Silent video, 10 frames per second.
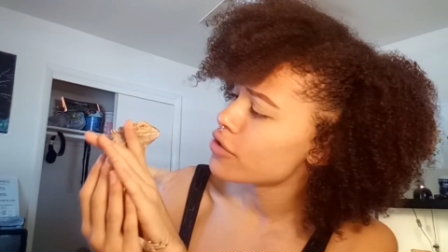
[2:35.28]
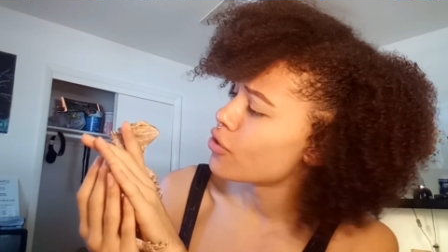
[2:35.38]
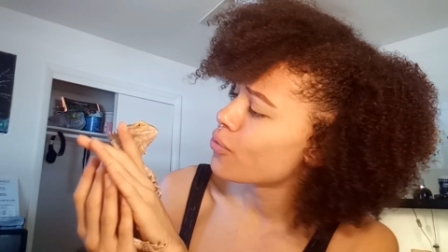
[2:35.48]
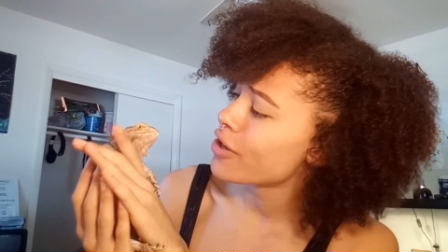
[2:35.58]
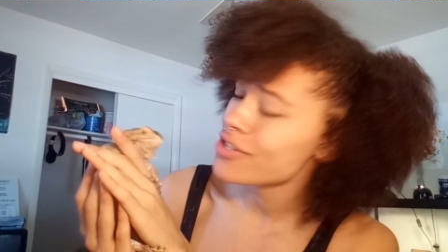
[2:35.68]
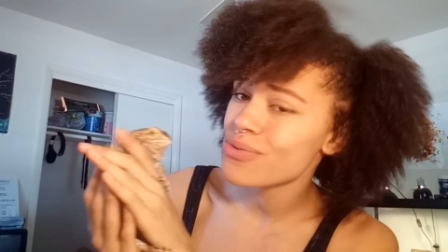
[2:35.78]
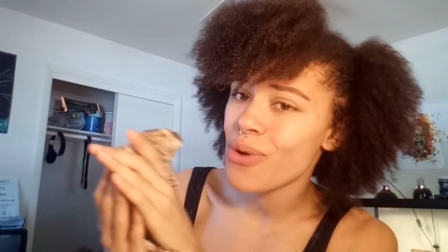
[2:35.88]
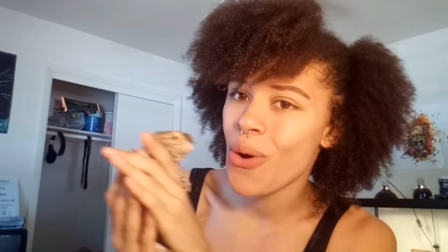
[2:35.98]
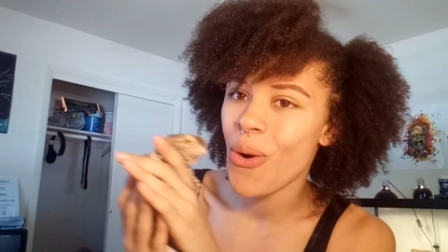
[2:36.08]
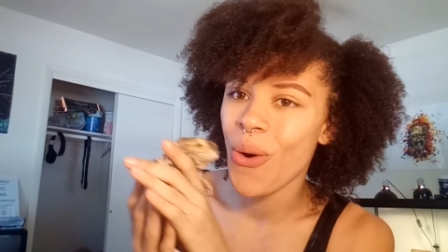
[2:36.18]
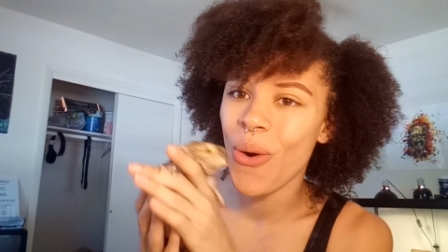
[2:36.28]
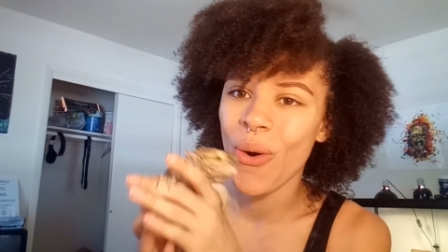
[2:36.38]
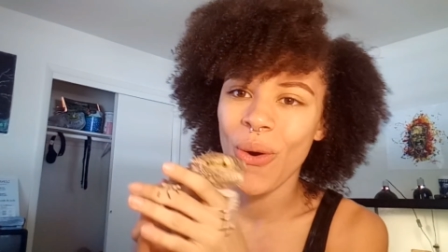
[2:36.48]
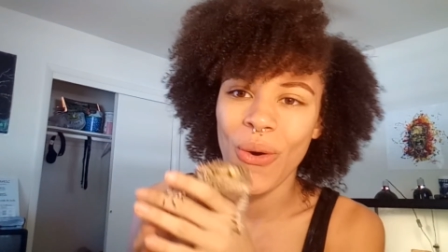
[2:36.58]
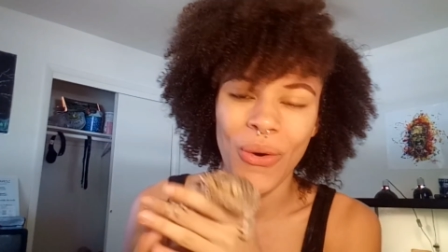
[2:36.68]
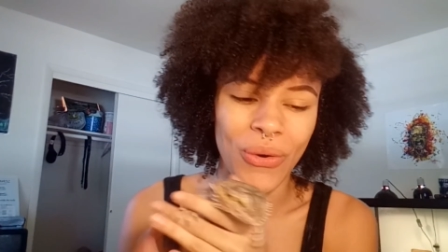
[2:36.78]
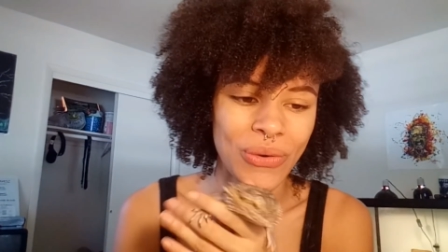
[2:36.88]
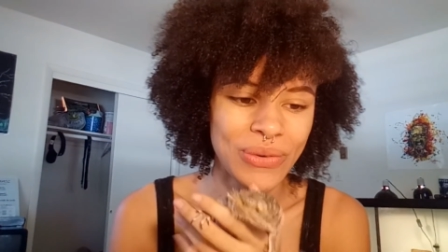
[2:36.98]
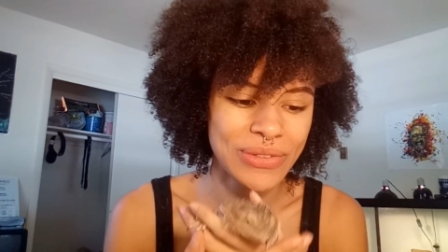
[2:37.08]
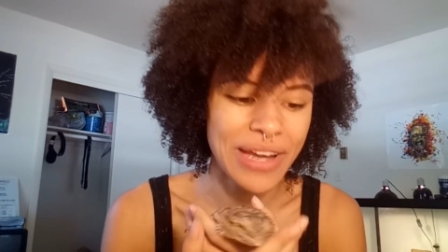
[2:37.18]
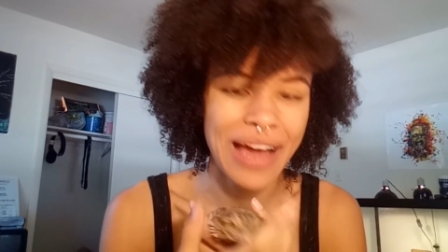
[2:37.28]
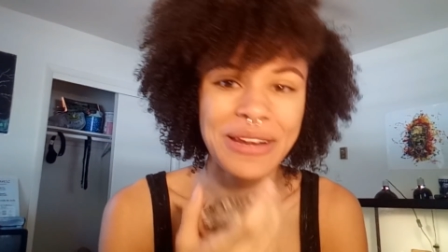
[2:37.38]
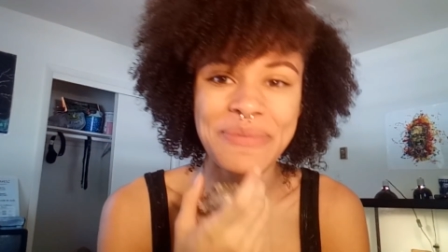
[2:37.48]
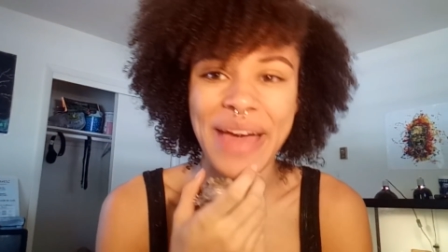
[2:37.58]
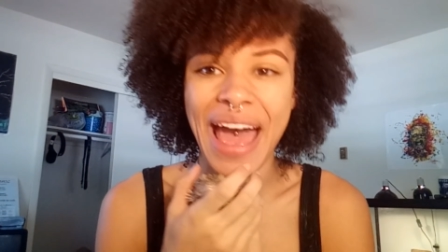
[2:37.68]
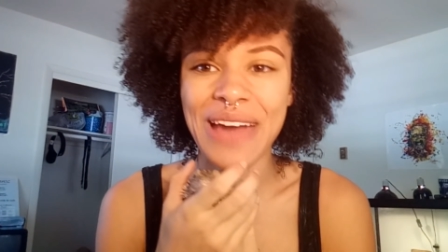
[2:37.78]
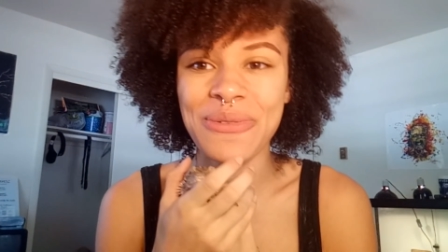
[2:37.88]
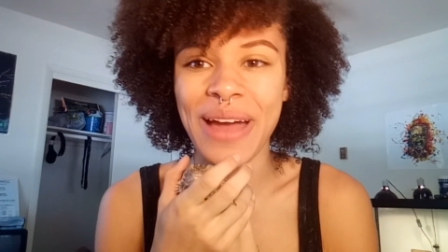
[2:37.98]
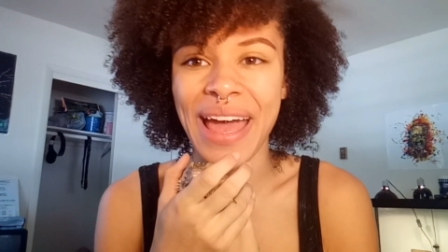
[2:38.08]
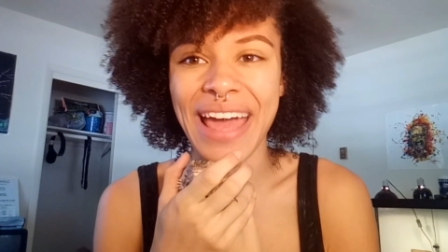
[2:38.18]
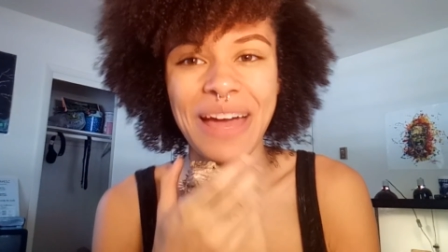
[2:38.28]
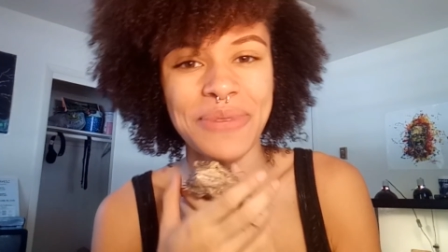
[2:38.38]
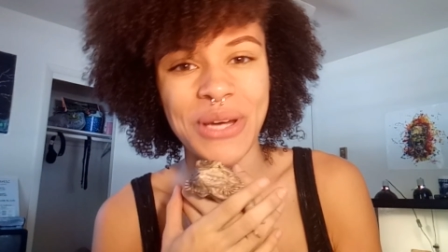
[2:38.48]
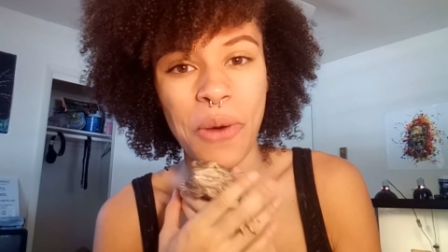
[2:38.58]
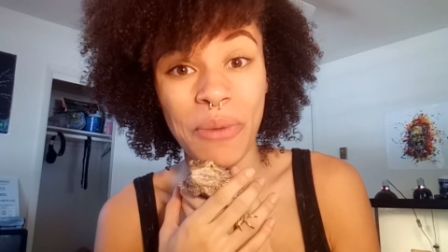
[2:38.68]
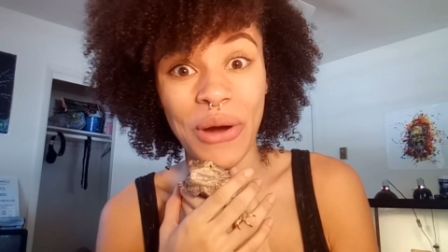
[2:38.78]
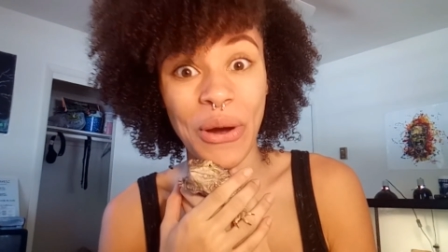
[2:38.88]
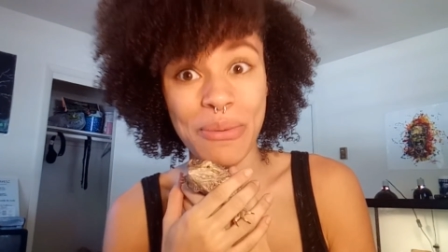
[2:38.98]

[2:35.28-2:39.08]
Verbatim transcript: the worst, oh, not in a bad way. I'm gonna go put her